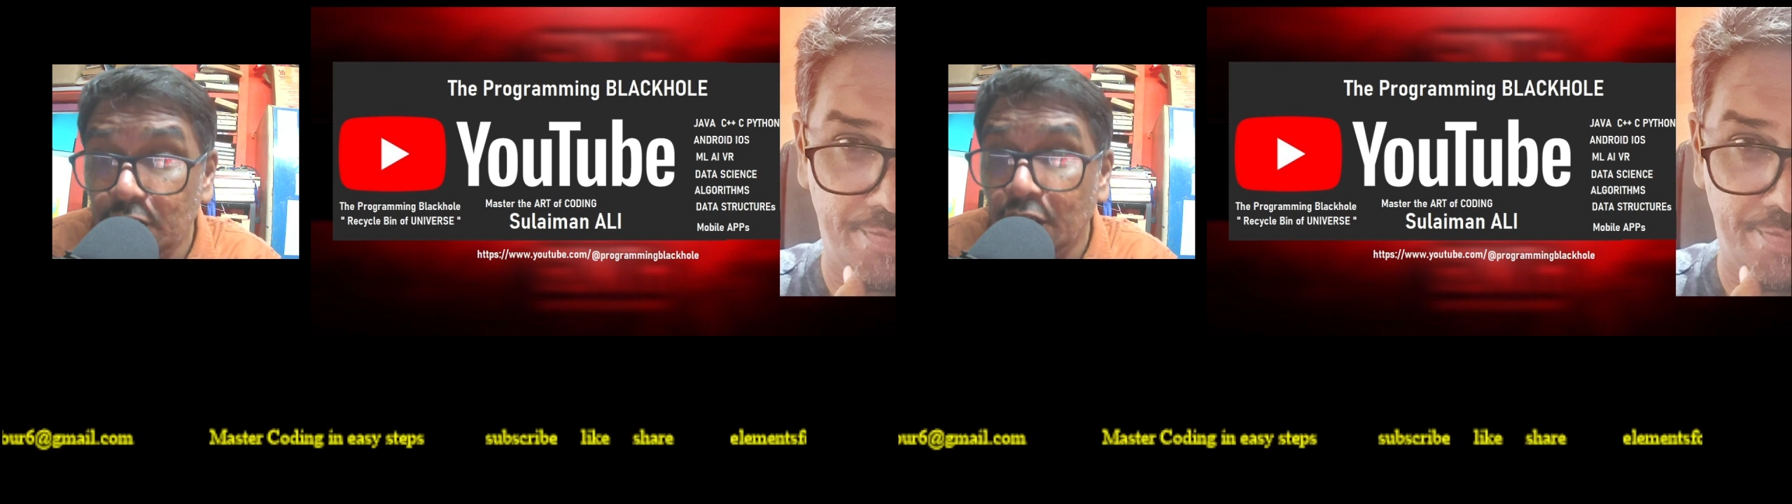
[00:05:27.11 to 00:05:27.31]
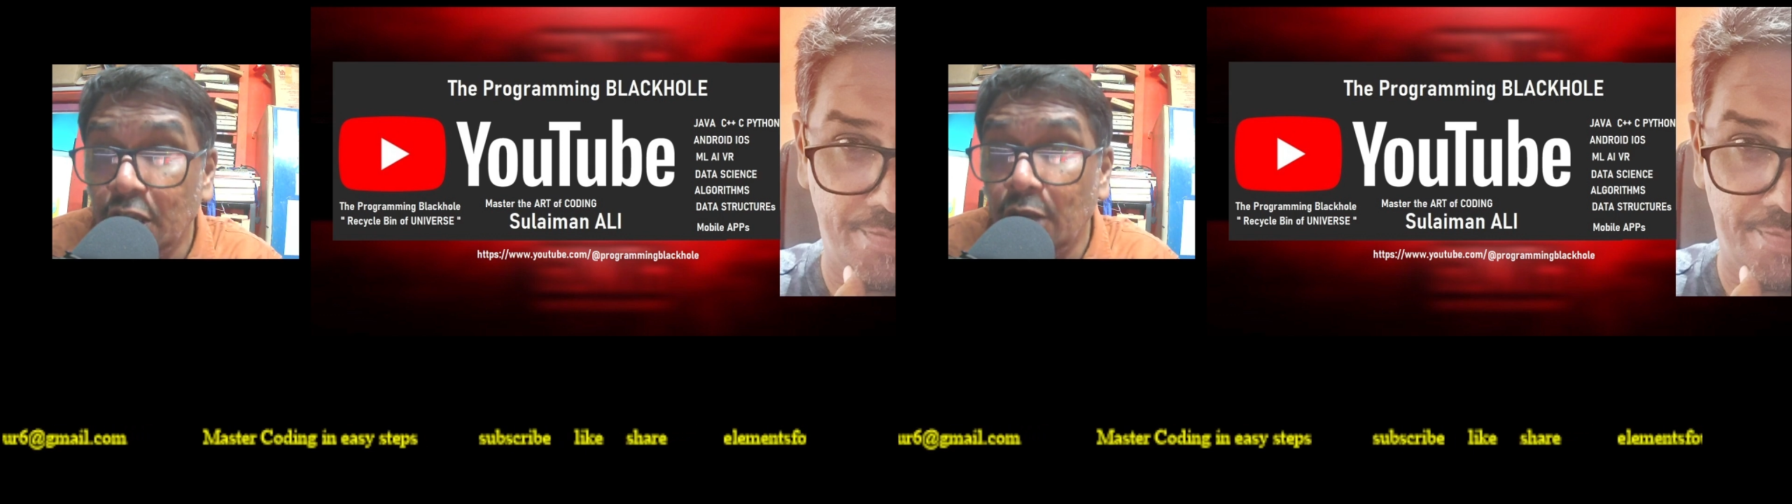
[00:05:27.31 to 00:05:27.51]

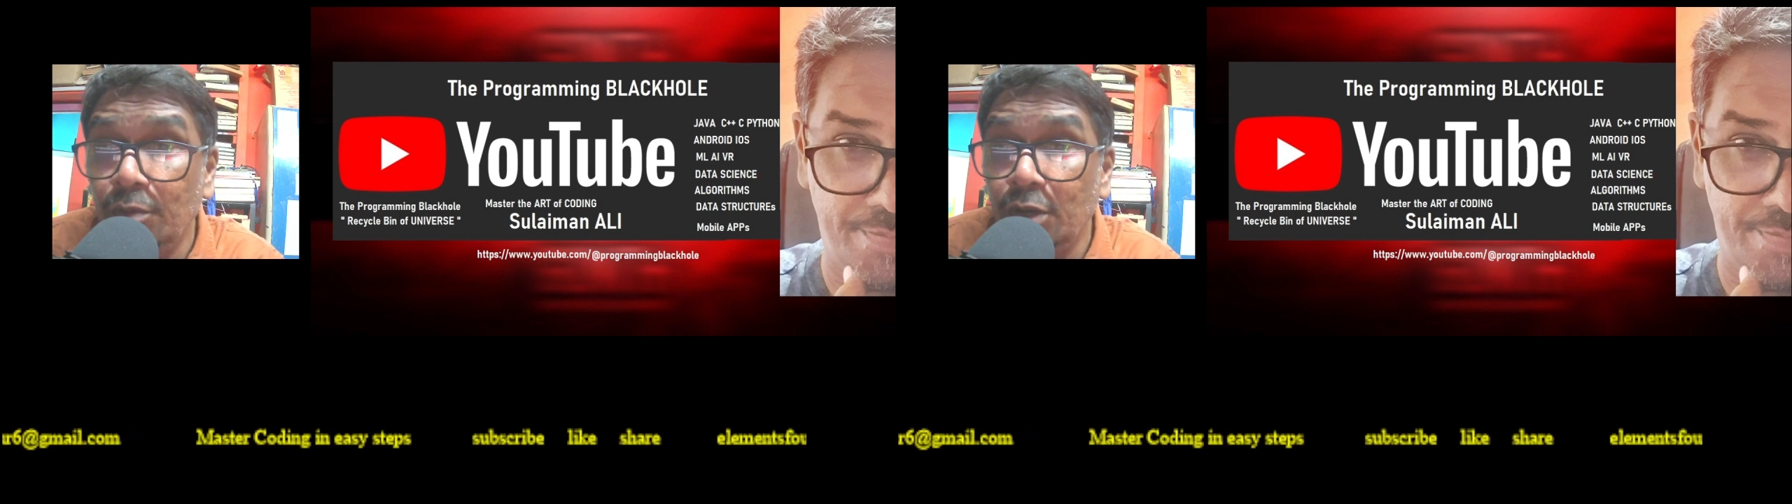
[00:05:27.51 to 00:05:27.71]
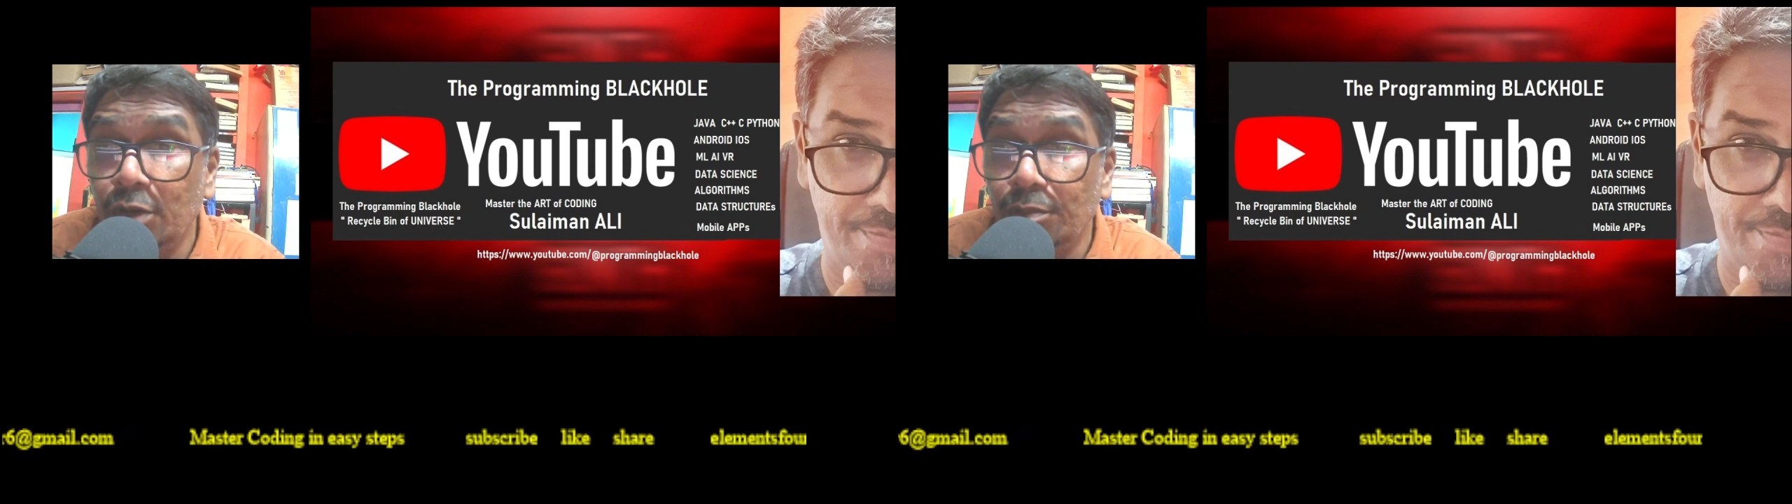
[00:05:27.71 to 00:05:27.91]

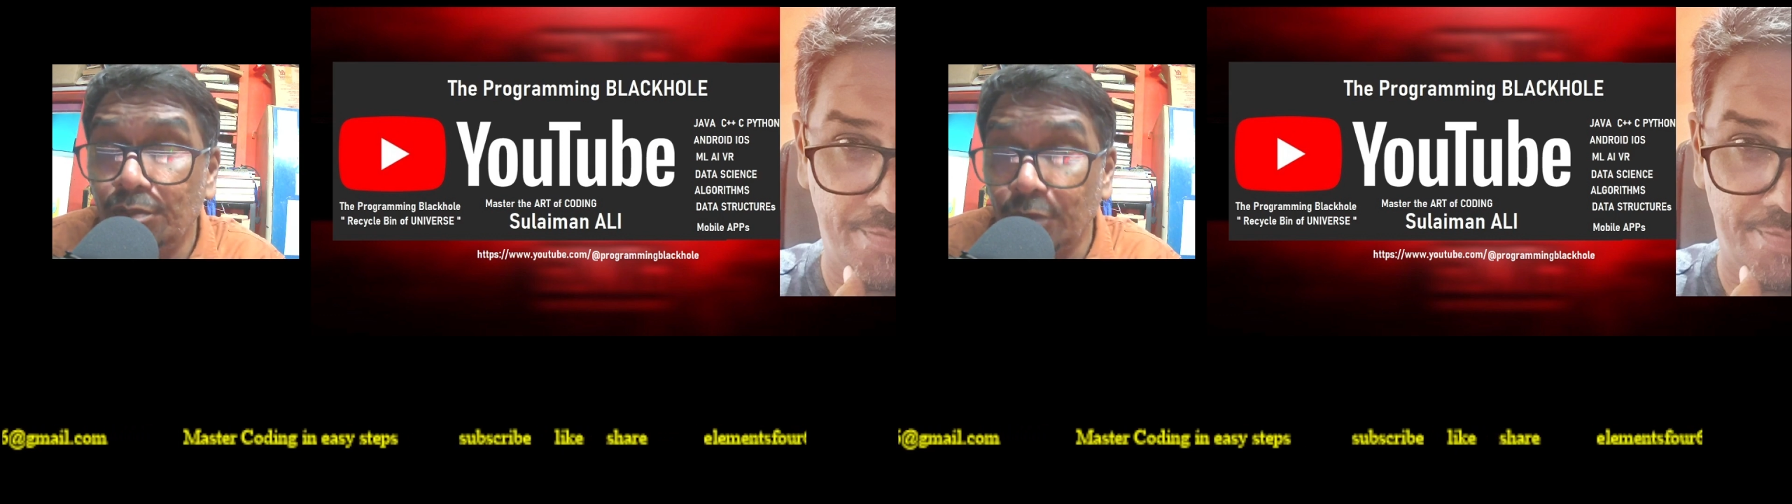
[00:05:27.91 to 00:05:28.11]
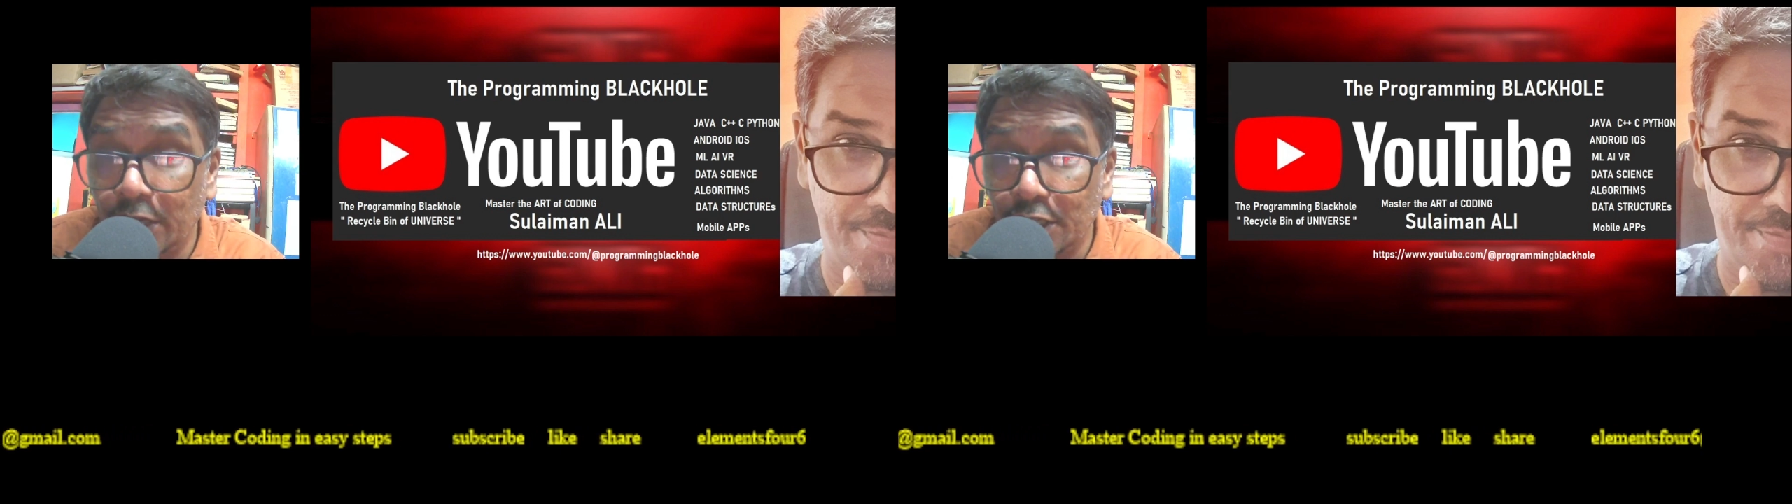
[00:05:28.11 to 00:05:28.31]
human
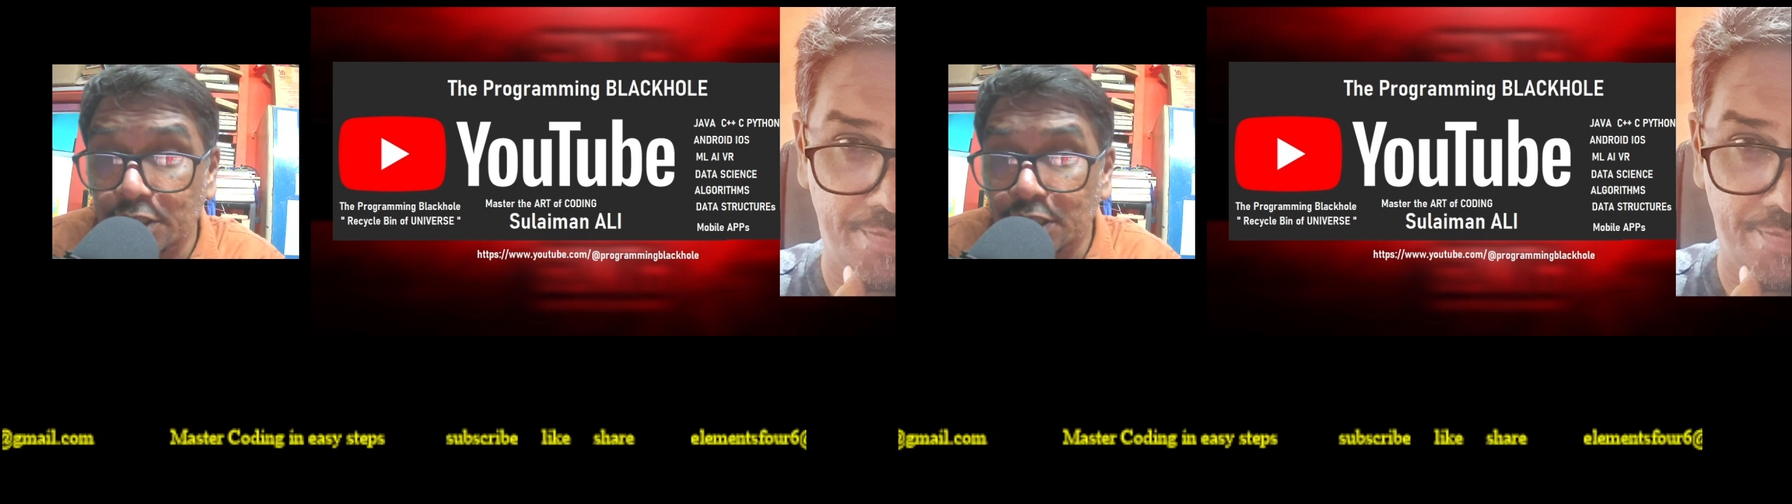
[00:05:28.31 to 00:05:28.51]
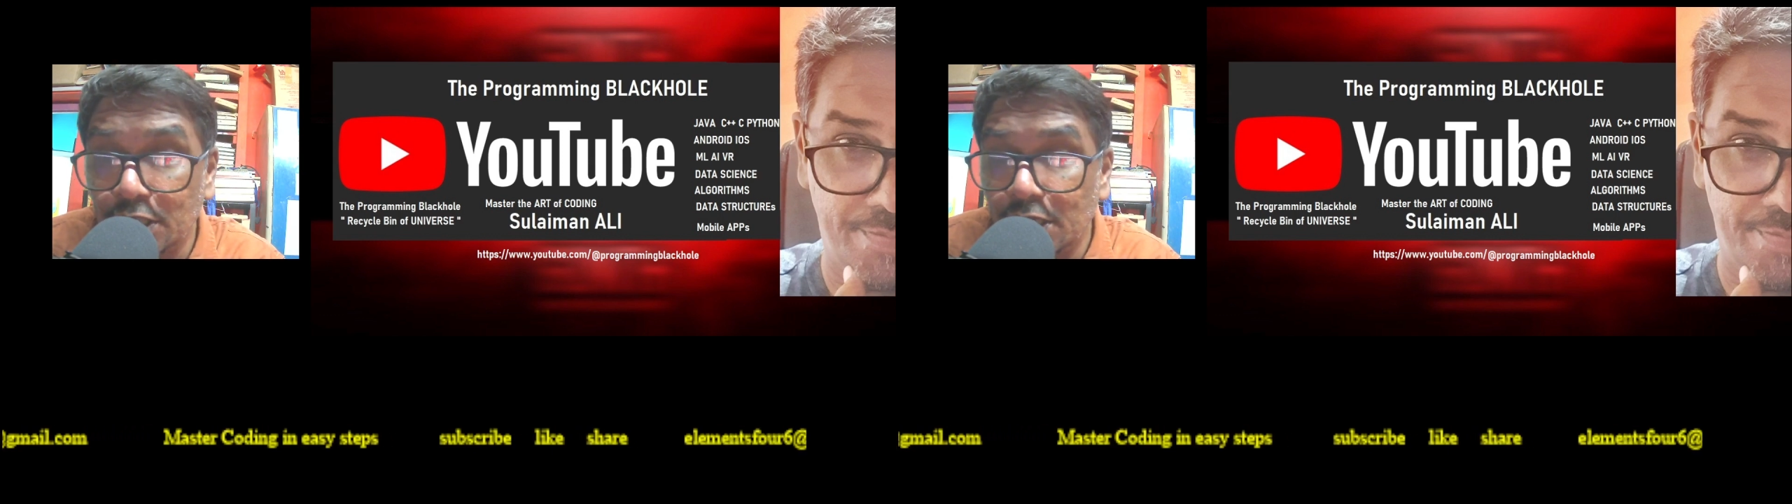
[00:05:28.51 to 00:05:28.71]
beings